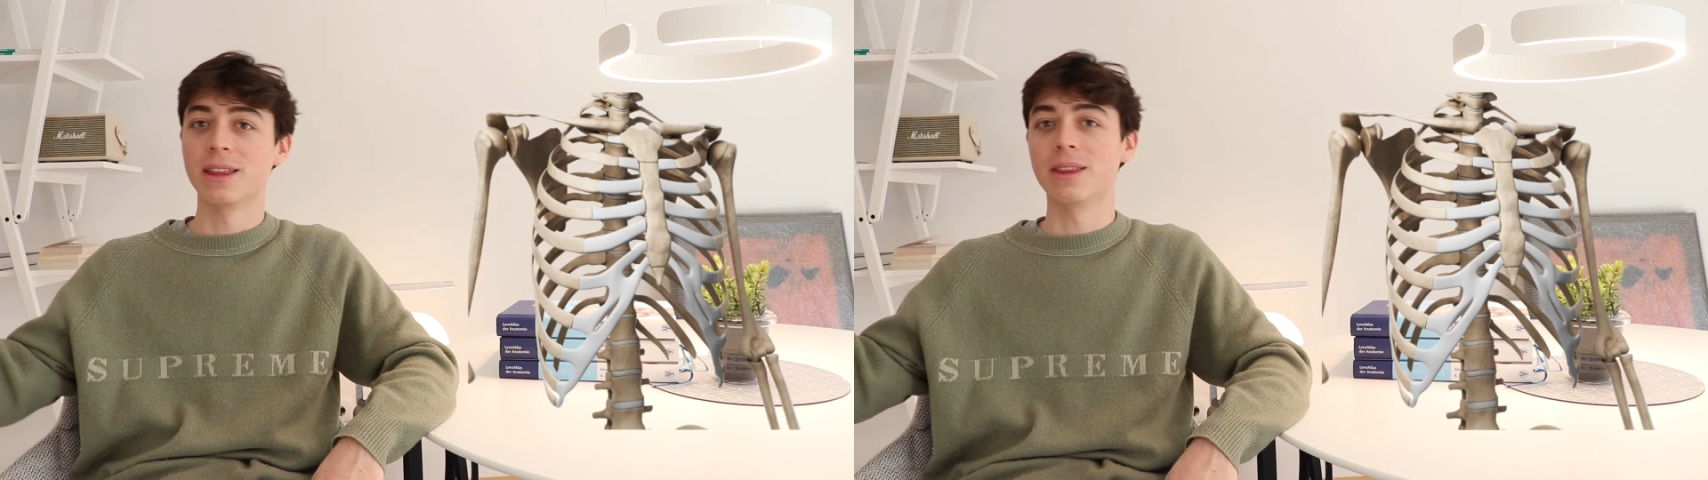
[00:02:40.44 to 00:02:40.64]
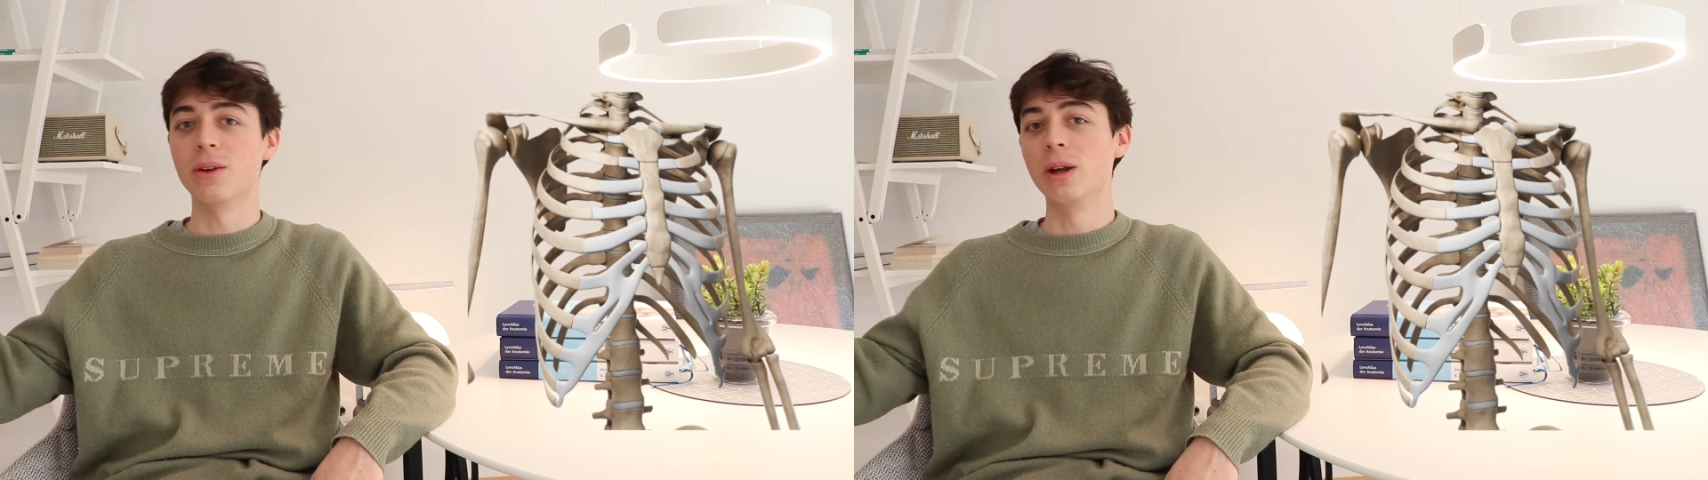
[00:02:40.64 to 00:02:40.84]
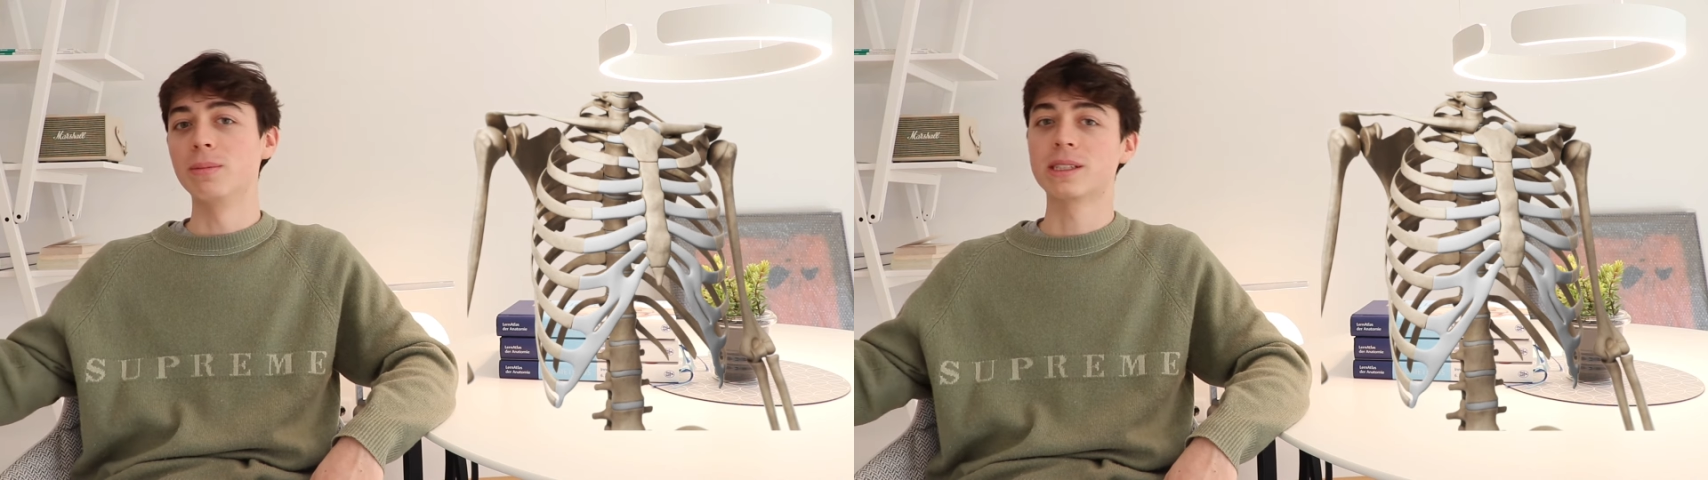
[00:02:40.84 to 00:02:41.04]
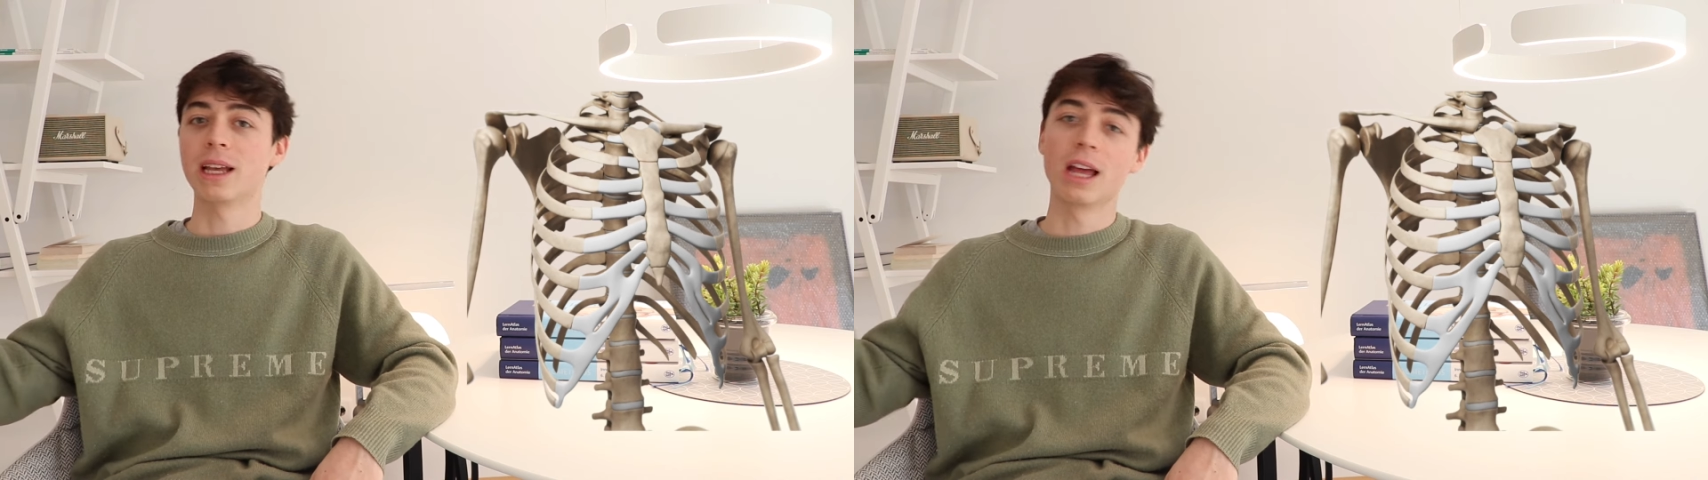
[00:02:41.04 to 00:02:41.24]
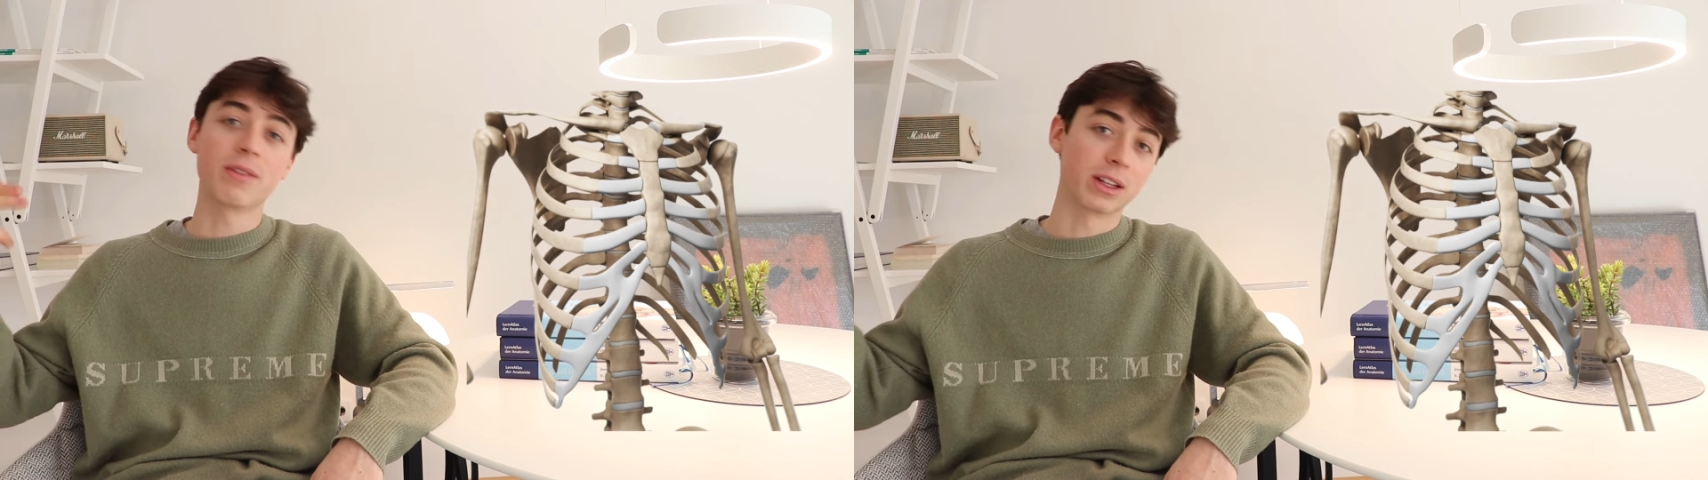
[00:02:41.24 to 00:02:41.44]
the ribs
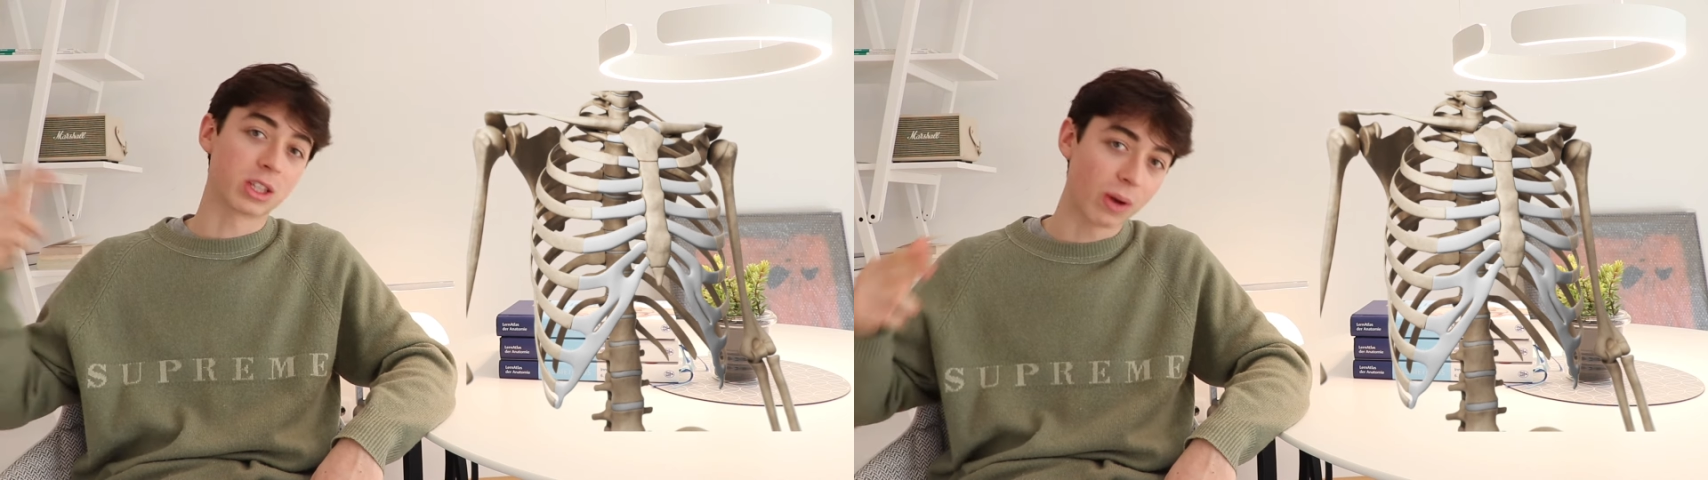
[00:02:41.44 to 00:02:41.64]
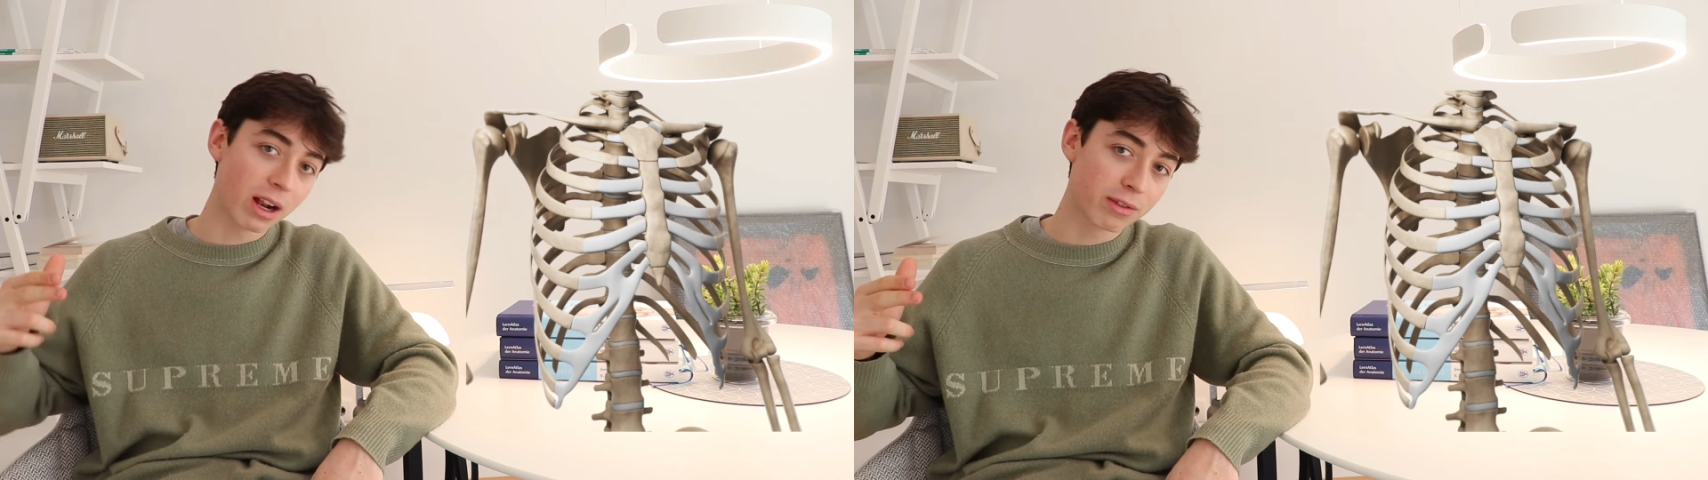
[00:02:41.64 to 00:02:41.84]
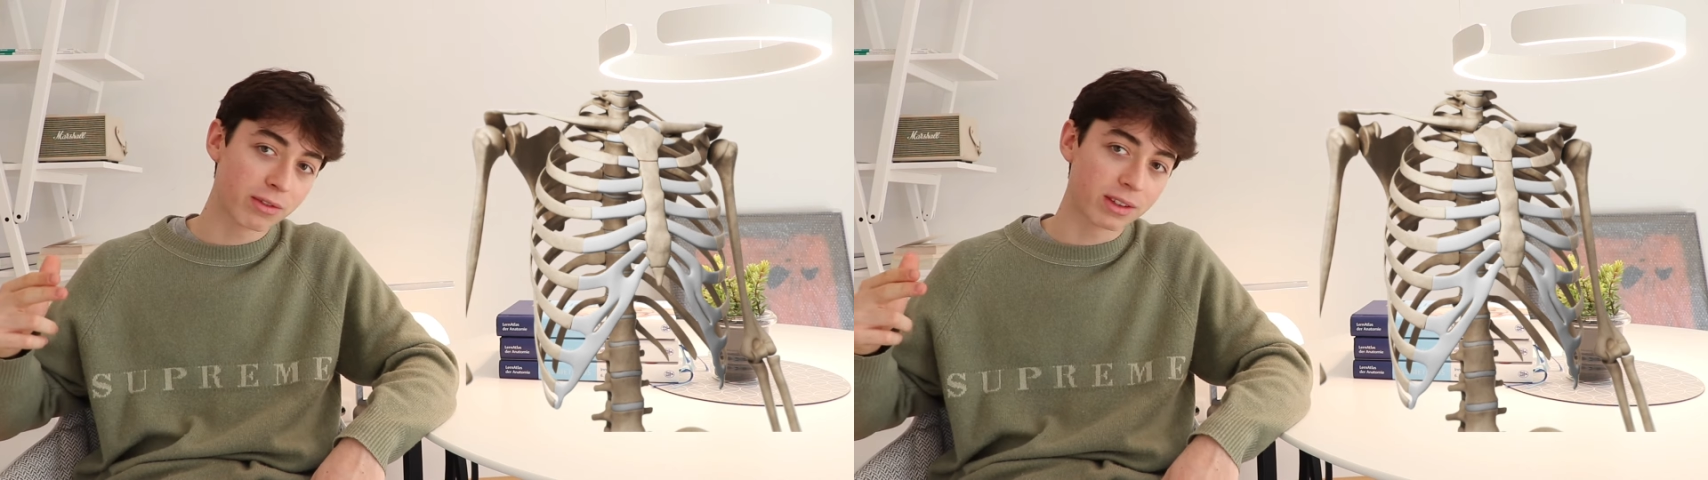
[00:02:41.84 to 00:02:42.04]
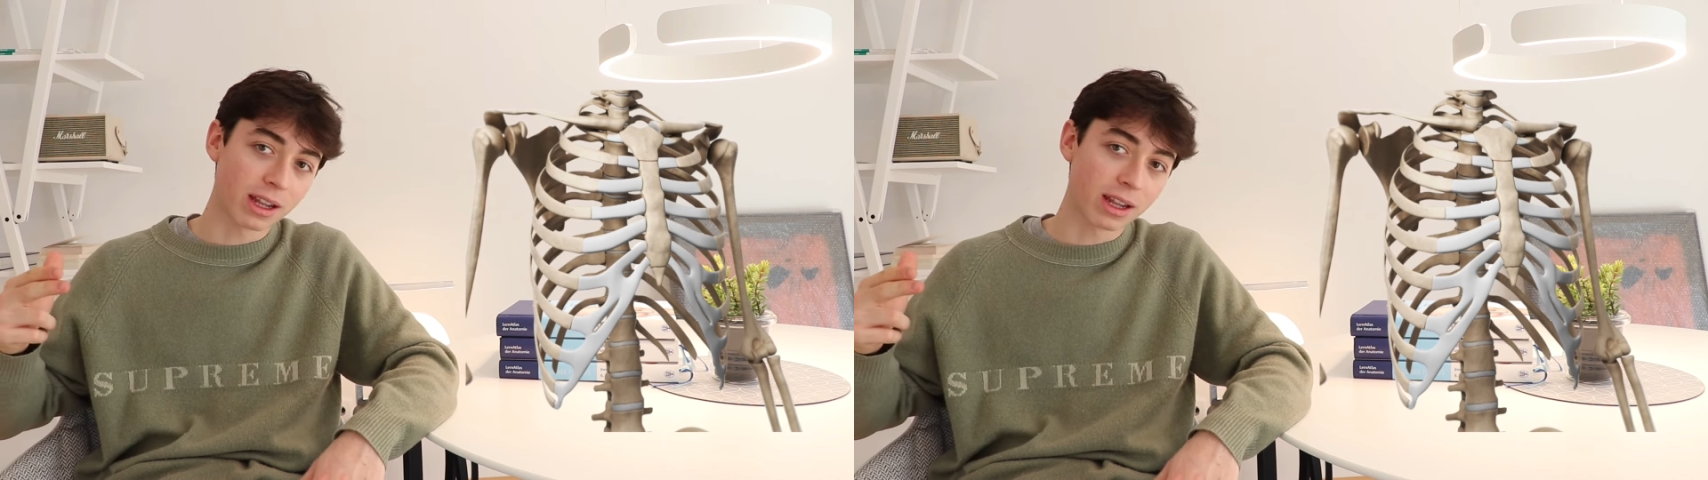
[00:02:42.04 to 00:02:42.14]
11 and 12,